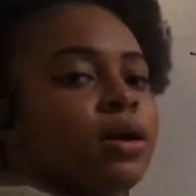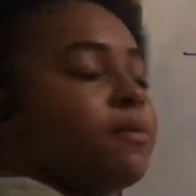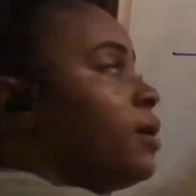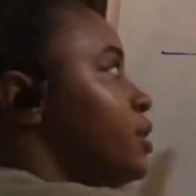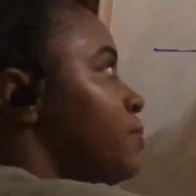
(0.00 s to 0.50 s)

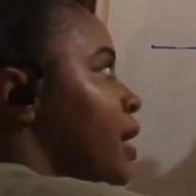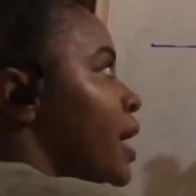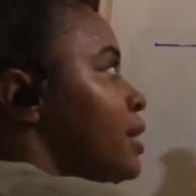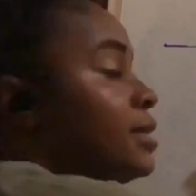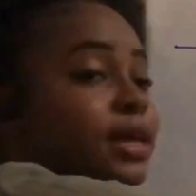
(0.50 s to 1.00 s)
Multiply
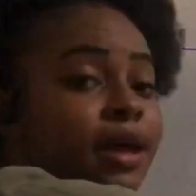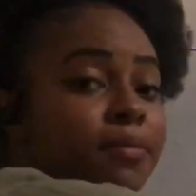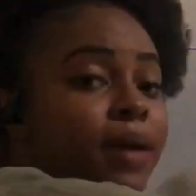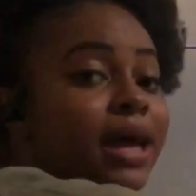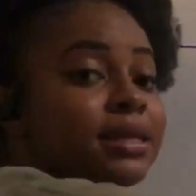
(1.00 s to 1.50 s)
10
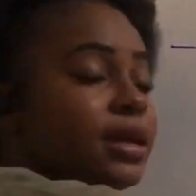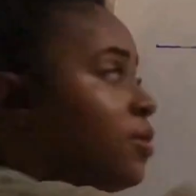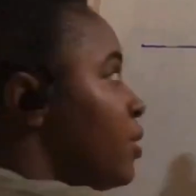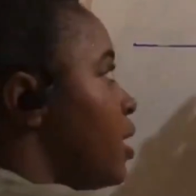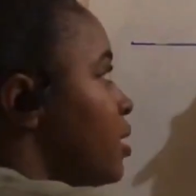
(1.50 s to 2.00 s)
by 10, we
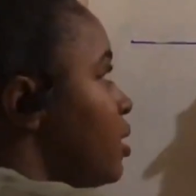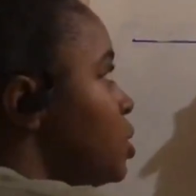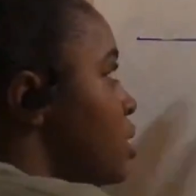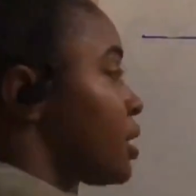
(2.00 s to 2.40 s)
got the hundreds